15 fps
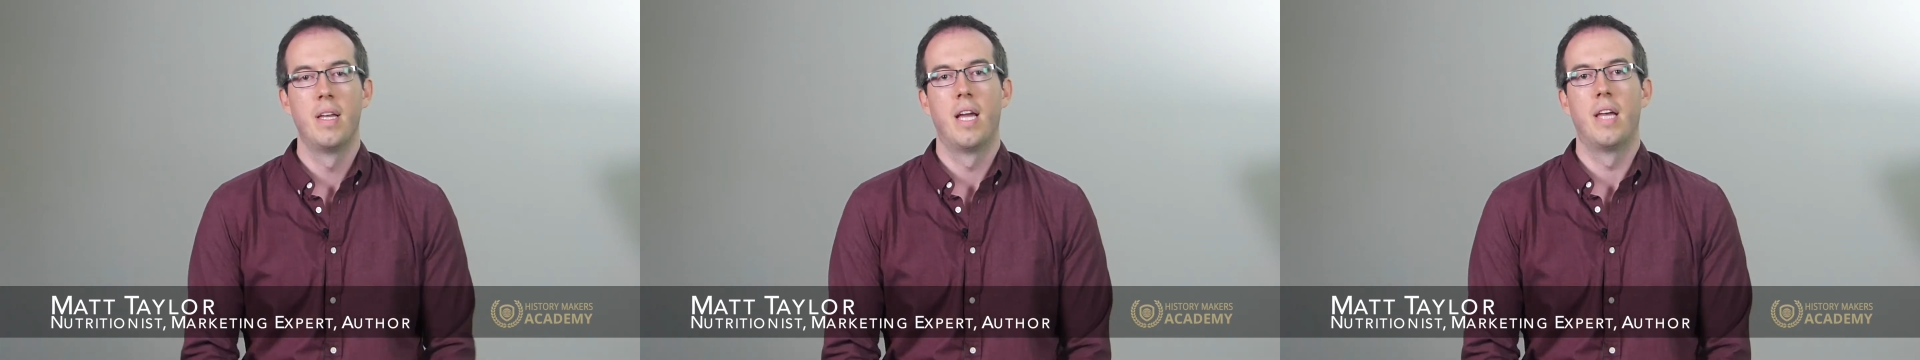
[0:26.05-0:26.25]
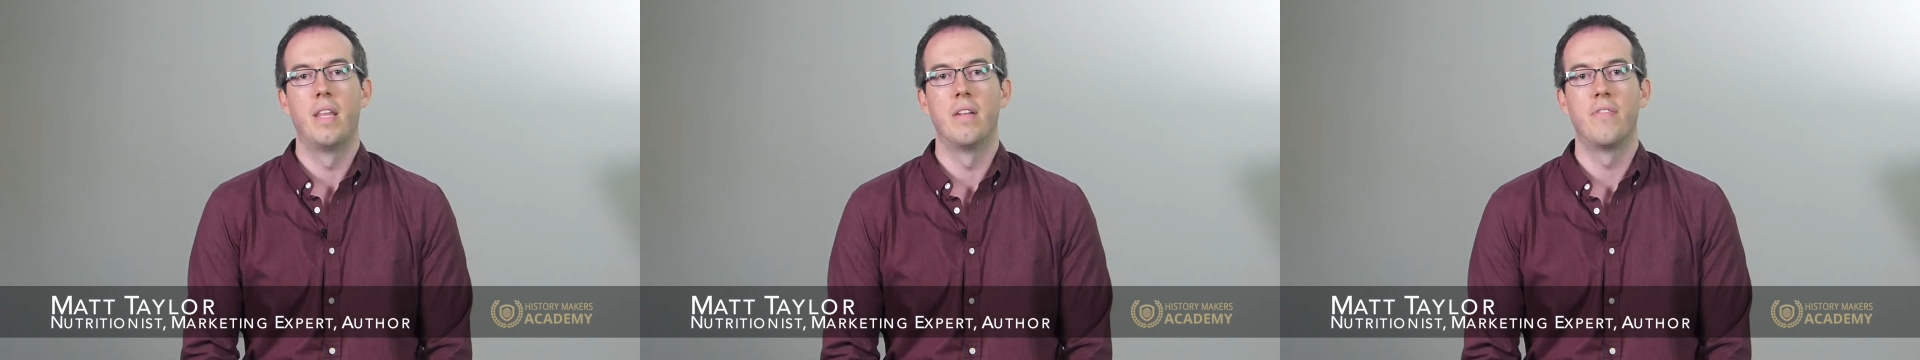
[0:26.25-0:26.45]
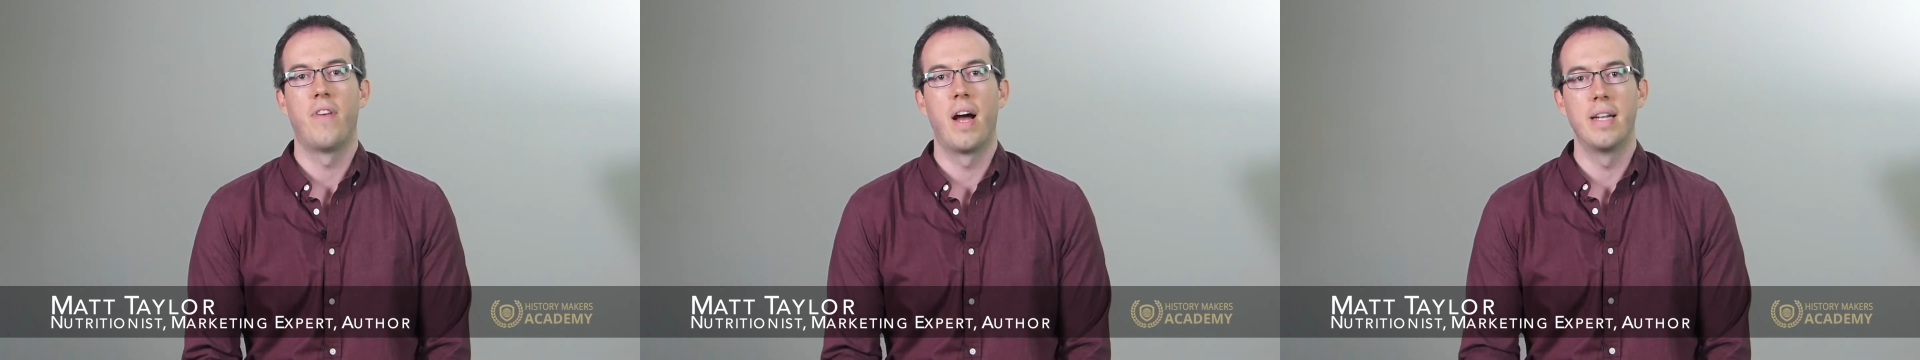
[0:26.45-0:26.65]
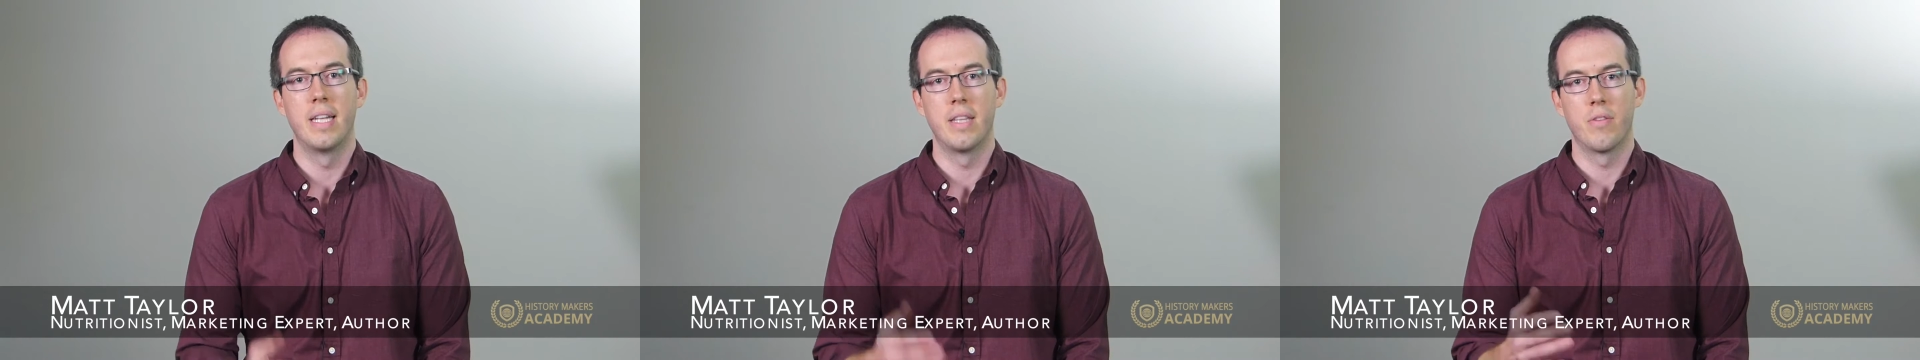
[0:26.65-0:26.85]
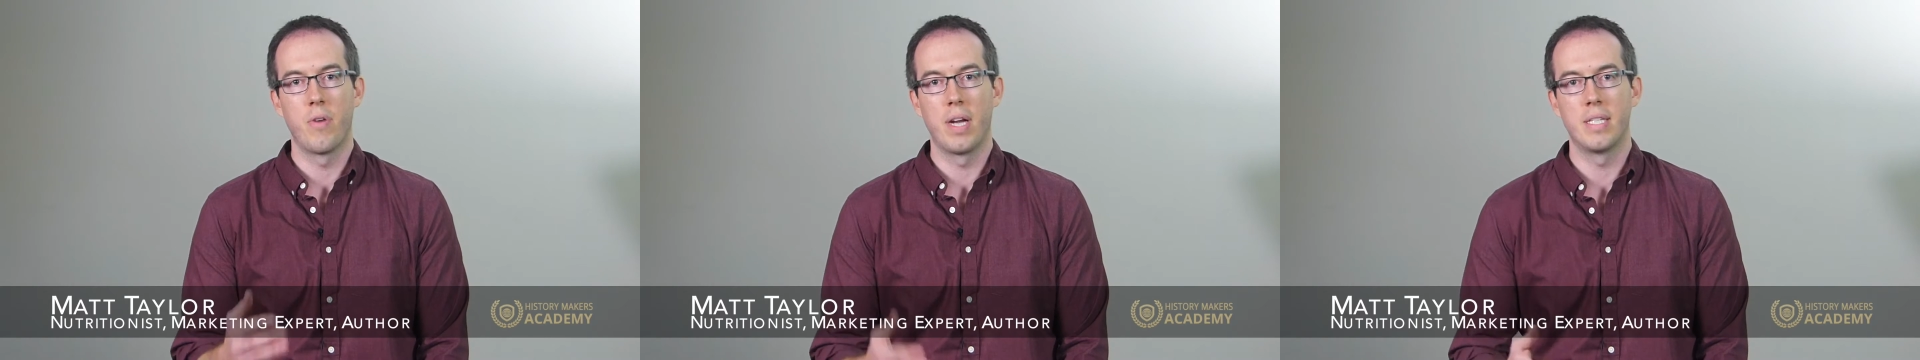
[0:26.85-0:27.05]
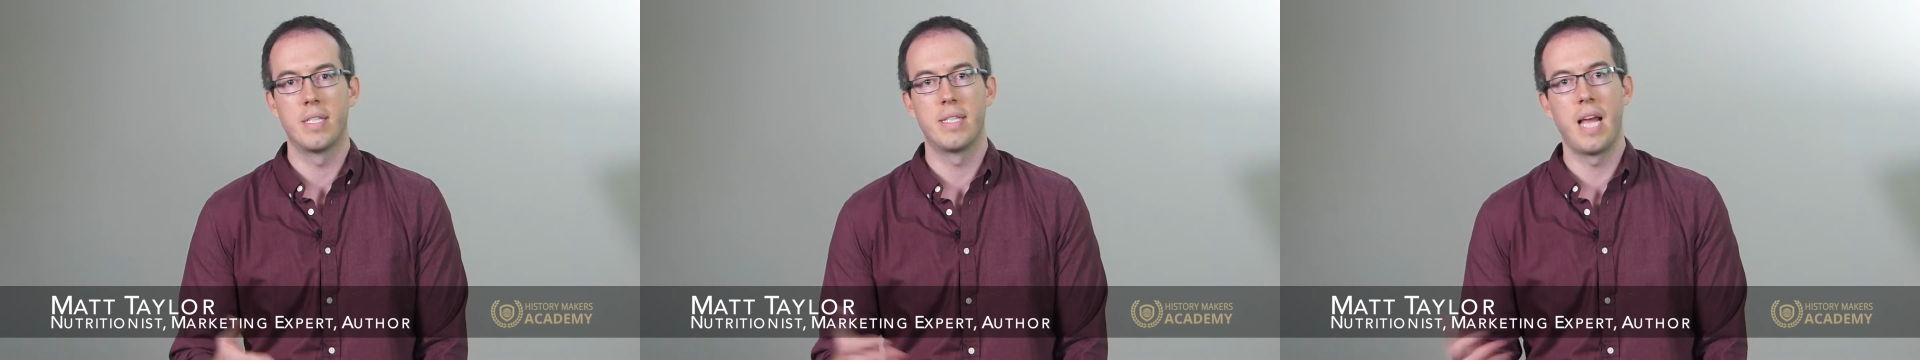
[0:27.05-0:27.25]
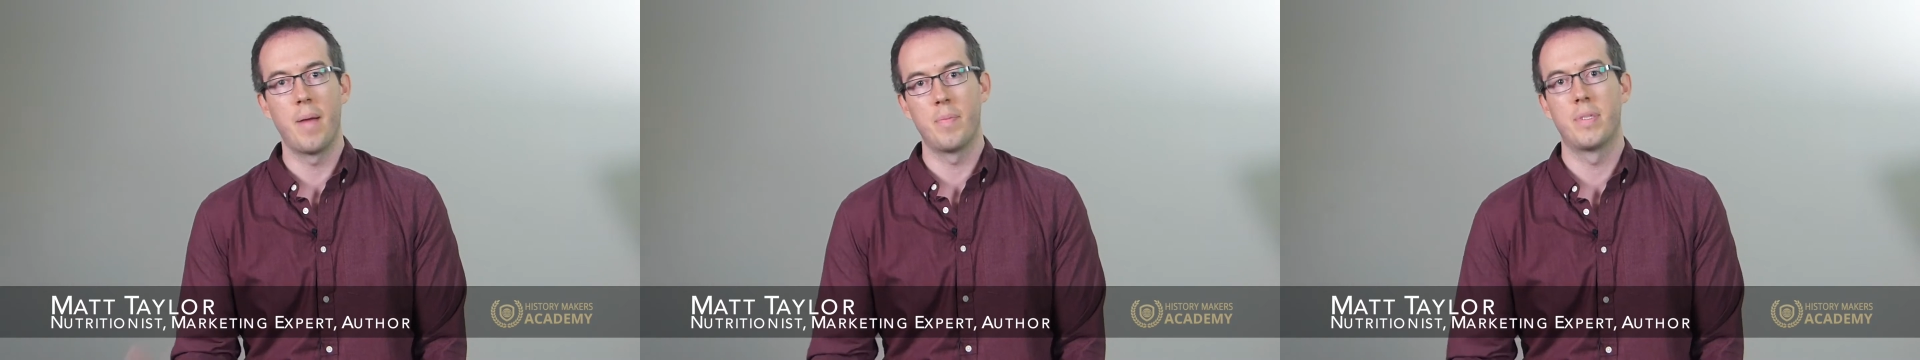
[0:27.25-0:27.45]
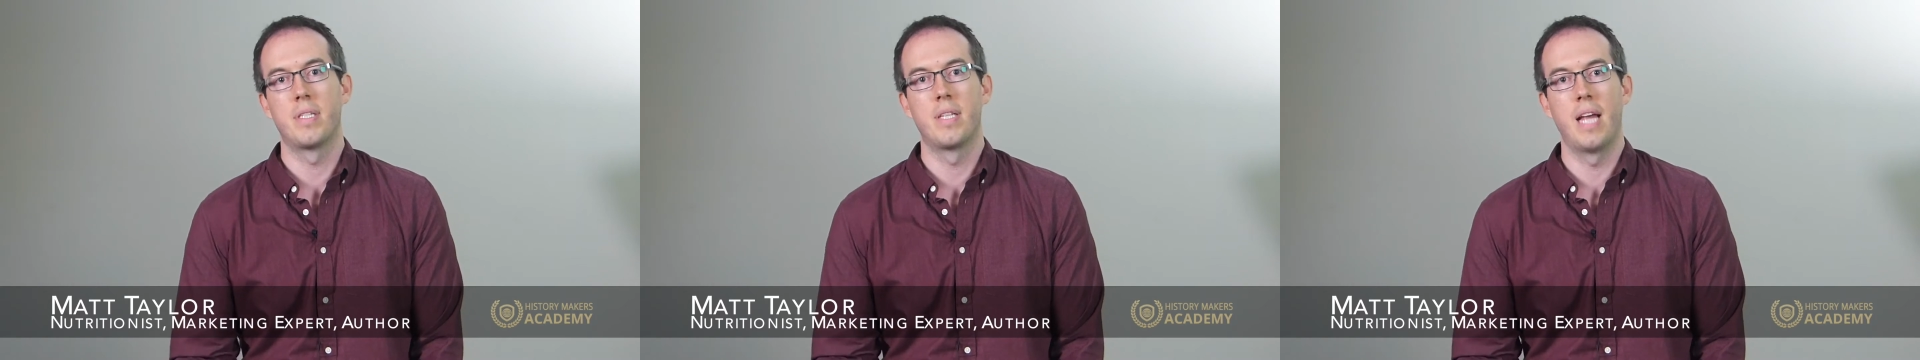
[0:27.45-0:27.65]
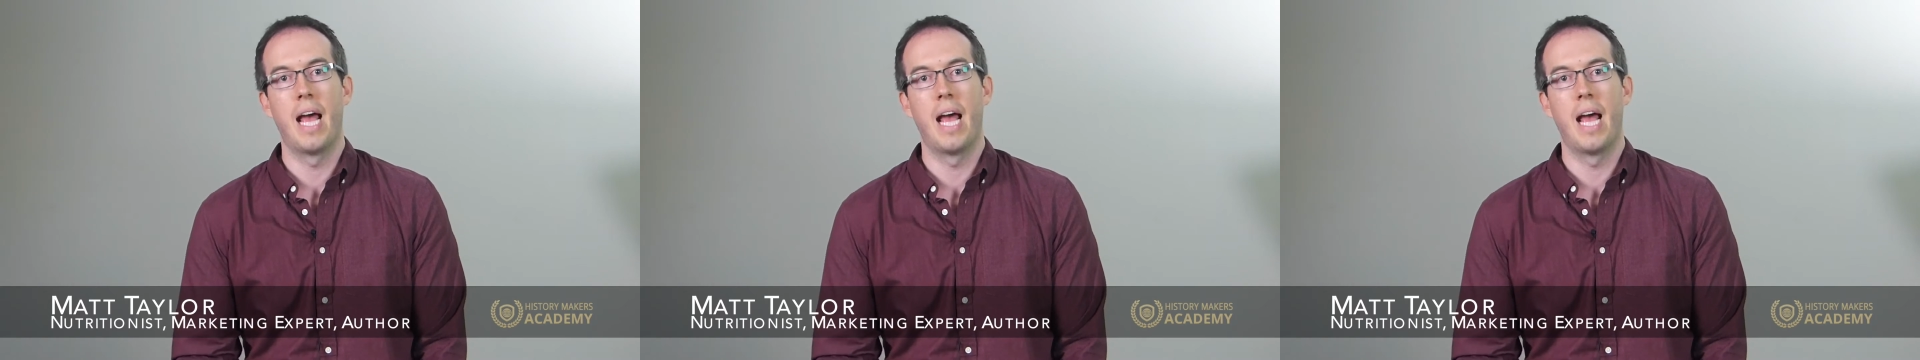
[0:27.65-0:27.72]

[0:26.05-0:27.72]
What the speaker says: and then finding the right steps